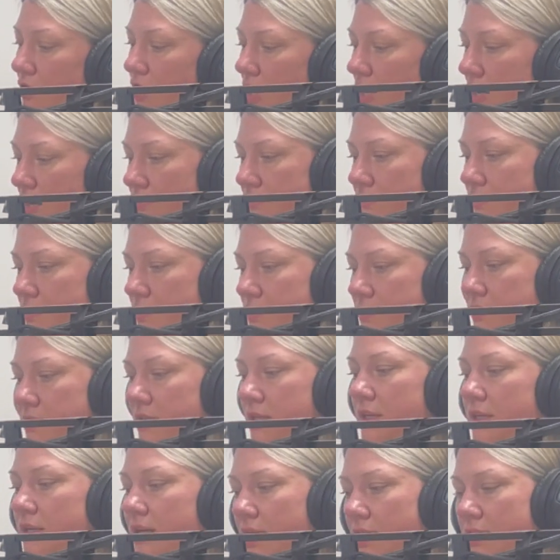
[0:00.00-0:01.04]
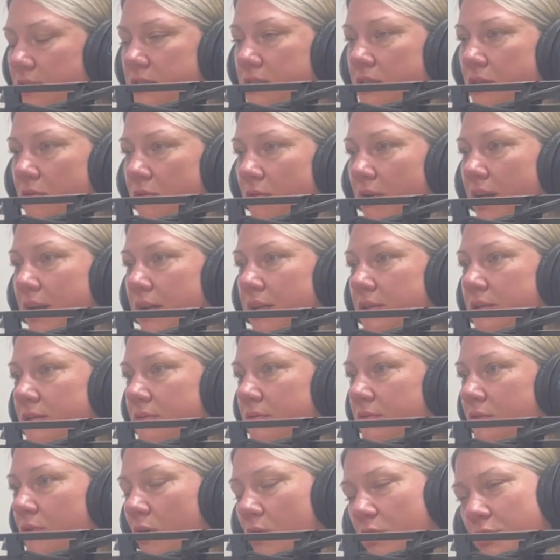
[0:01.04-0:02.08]
office has the right
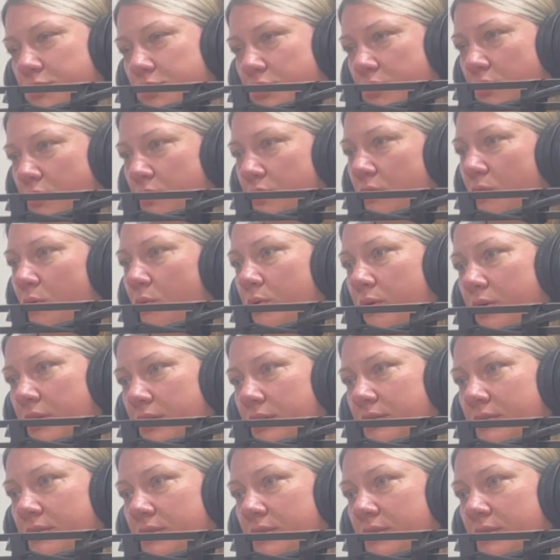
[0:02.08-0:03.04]
culture or